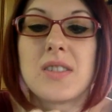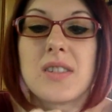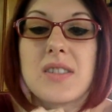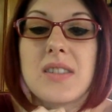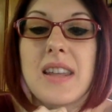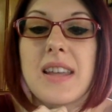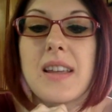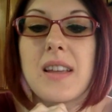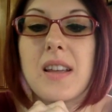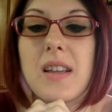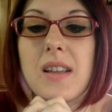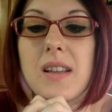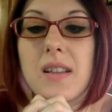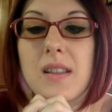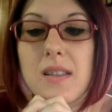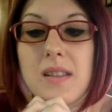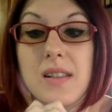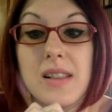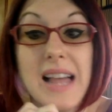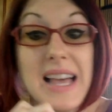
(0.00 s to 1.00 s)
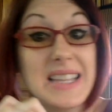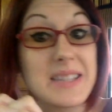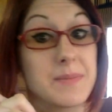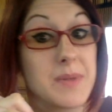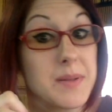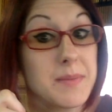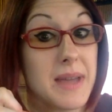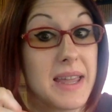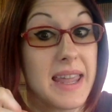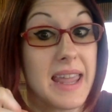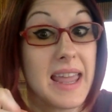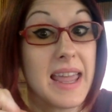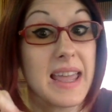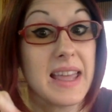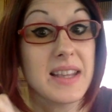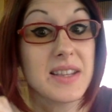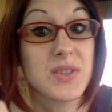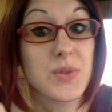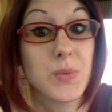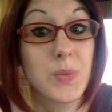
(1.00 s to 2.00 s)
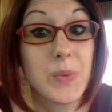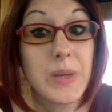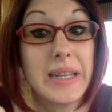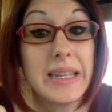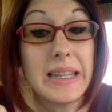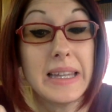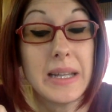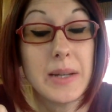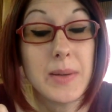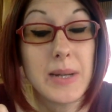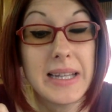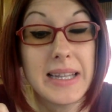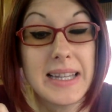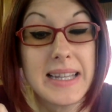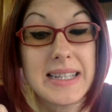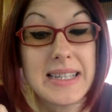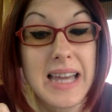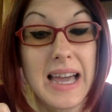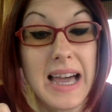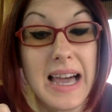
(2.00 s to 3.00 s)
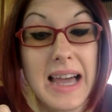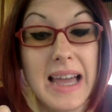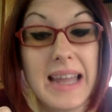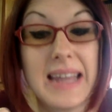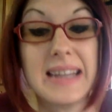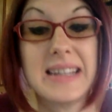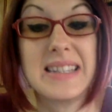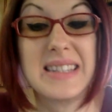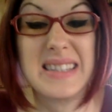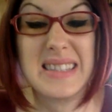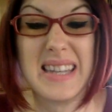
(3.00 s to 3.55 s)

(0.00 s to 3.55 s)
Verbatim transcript: just like clasping my hands really, really tight,